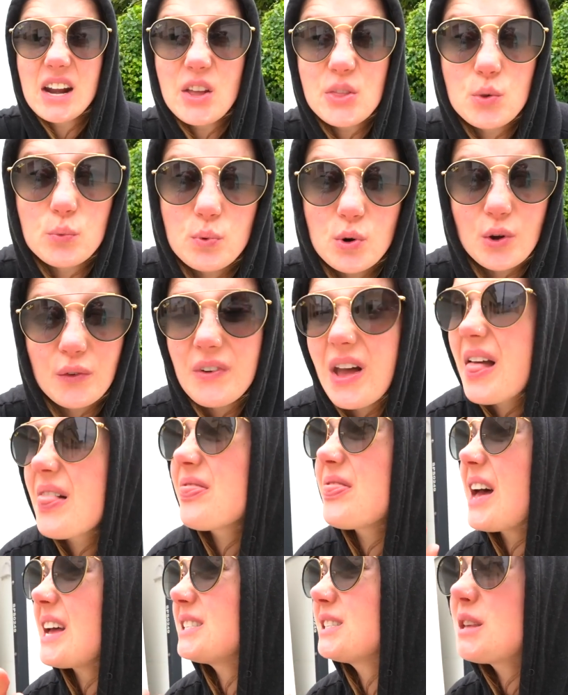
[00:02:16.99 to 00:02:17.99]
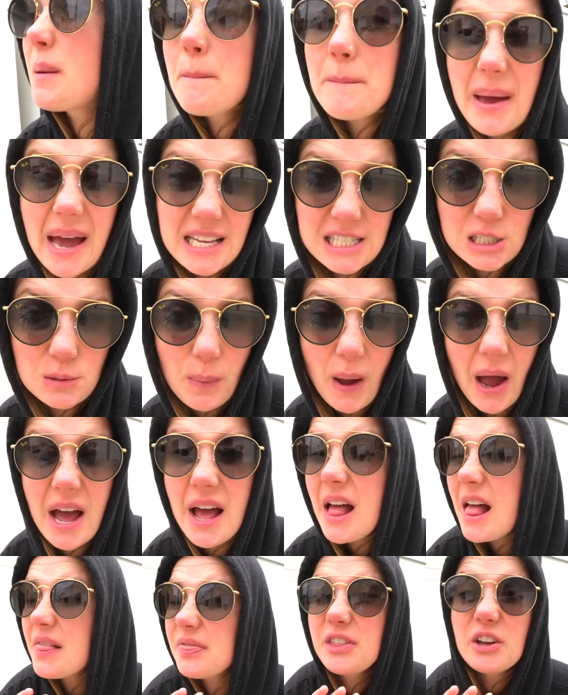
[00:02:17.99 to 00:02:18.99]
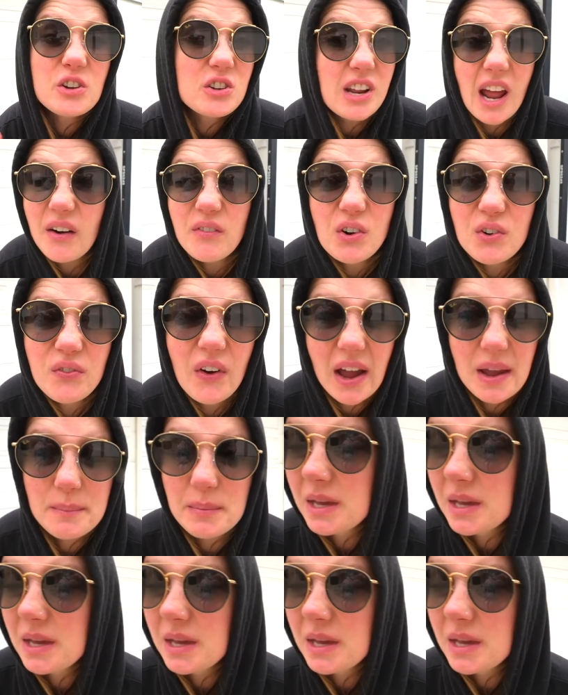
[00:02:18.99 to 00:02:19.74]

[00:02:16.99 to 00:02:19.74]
on the roof. That's the best spot. They'll never find